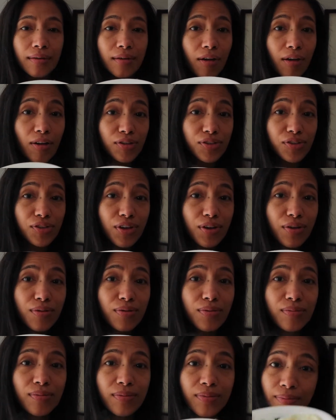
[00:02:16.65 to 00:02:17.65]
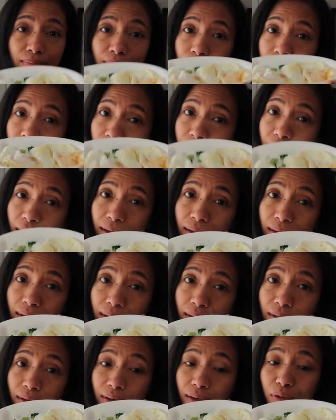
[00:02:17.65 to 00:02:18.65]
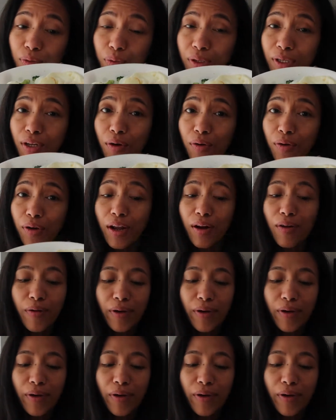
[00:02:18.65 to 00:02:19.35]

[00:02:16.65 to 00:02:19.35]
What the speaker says: also cooked with coconut